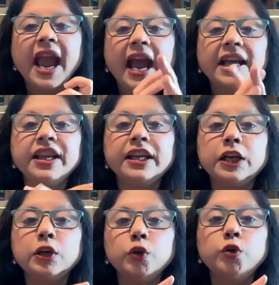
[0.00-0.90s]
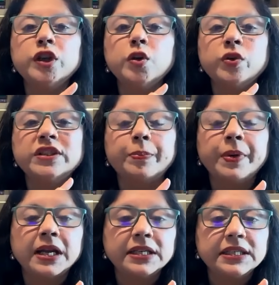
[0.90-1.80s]
and their conclusion was
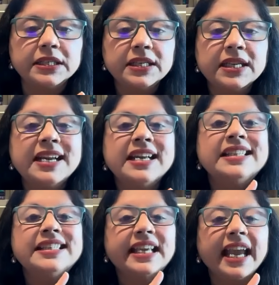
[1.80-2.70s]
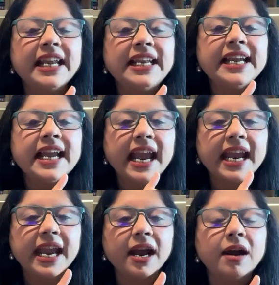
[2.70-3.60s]
blunt. Scaling
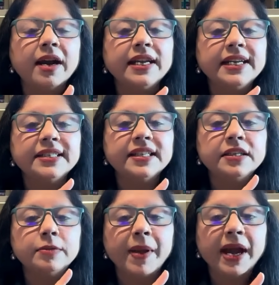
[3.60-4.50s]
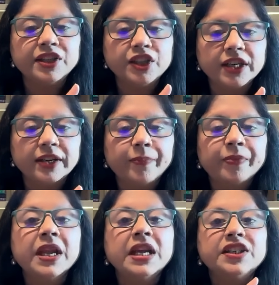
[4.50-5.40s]
AI isn't magic.
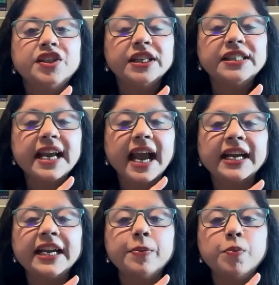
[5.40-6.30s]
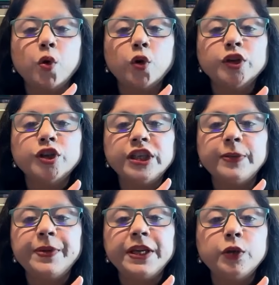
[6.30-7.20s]
Just adding more
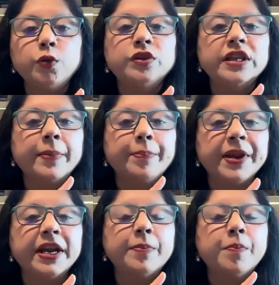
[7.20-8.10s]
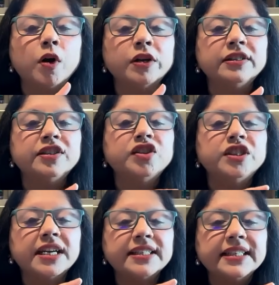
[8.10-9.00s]
GPUs and bigger models
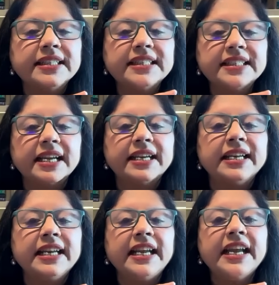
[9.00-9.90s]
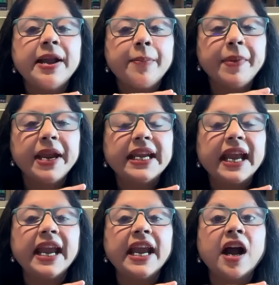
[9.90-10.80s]
doesn't suddenly make
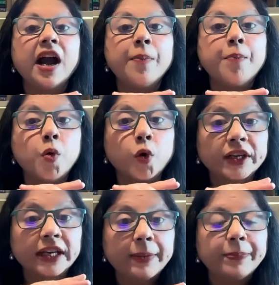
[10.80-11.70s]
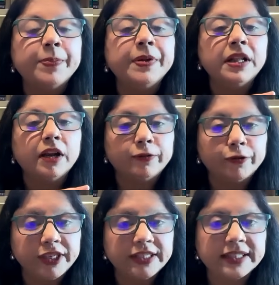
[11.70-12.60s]
AI more capable
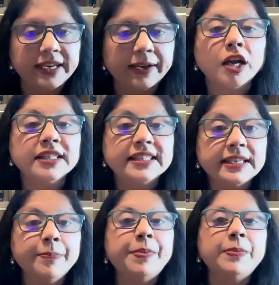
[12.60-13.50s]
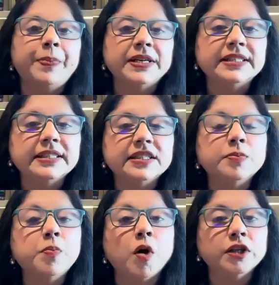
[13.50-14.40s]
of reasoning. On simple puzzles,
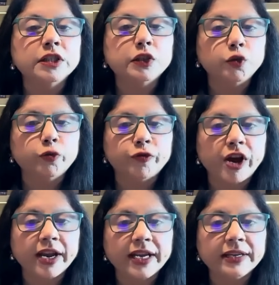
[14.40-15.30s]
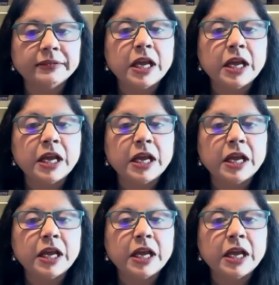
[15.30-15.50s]
models do fine.